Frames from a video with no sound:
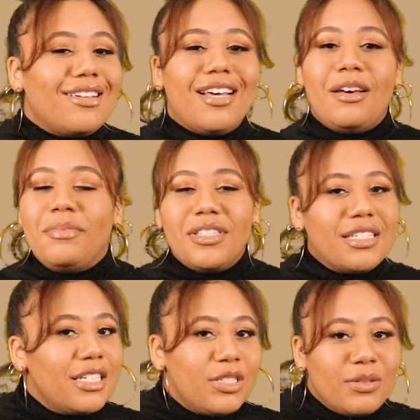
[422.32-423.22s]
up
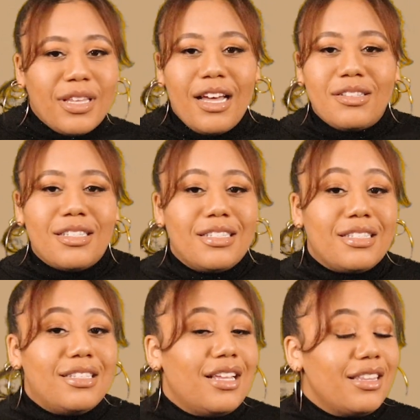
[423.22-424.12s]
until the
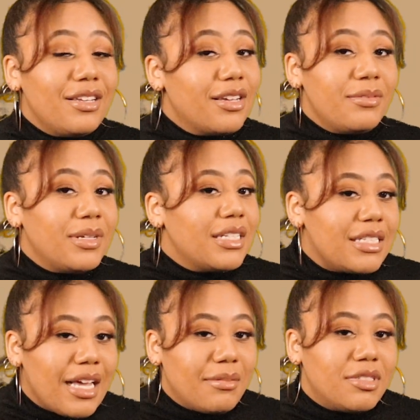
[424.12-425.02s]
2000s, nothing could really
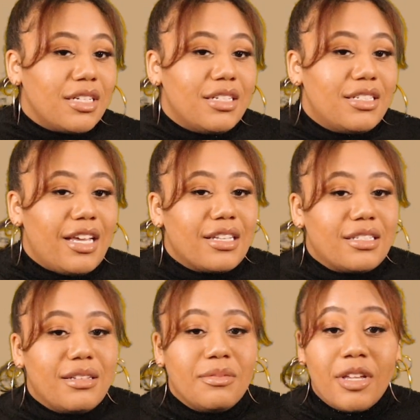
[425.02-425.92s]
stop Janet
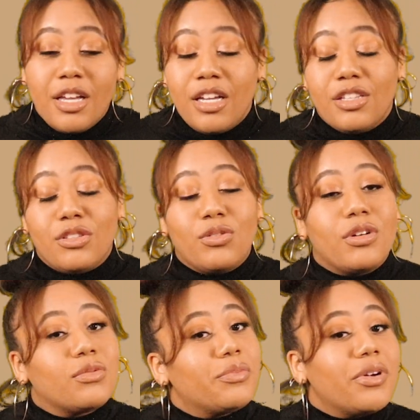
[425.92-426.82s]
Jackson. The
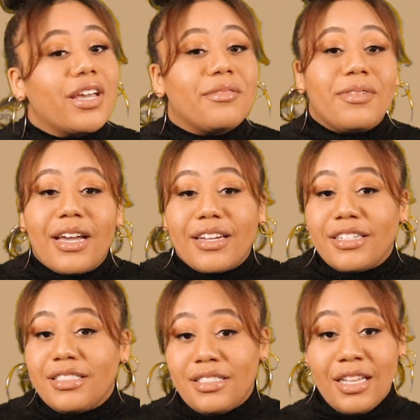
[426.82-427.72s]
tours were breaking
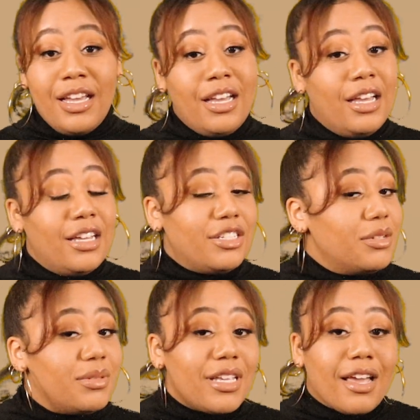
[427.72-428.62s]
records,
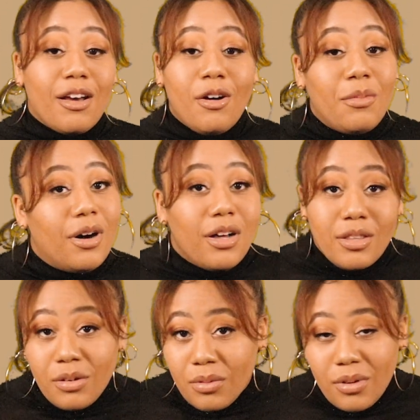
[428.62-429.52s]
she was taking home all
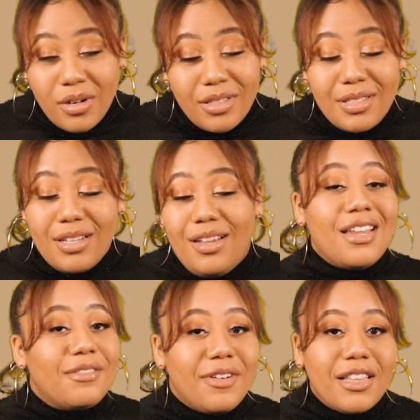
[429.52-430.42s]
the awards,
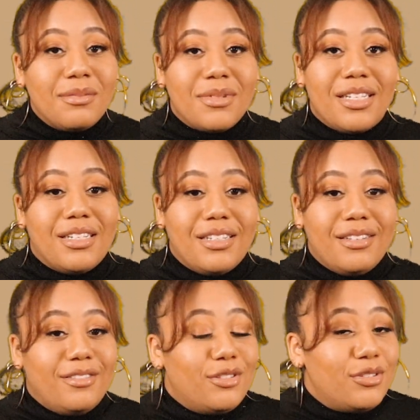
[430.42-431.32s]
and developed a
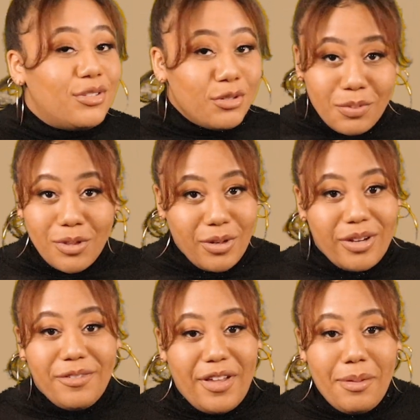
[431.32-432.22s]
super
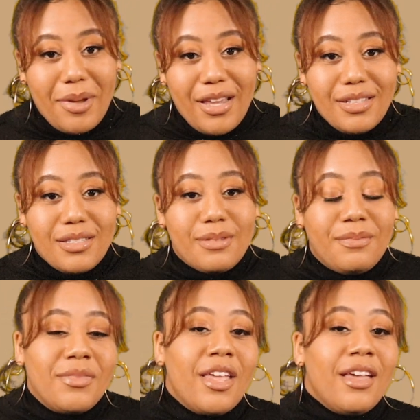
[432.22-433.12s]
loyal fan base.
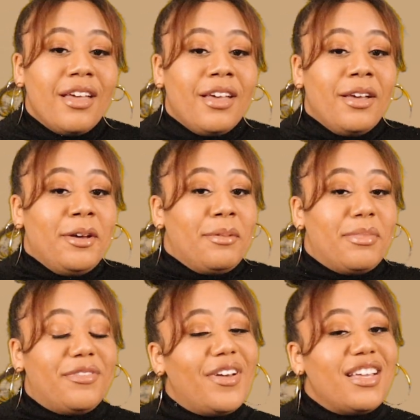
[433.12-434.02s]

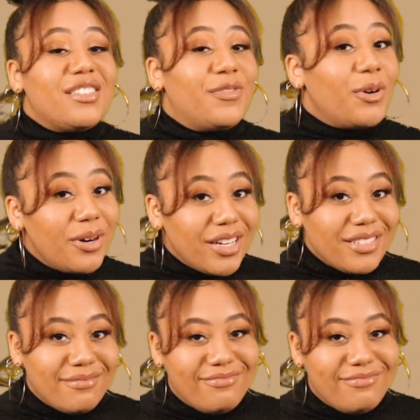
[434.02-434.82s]
But phase 4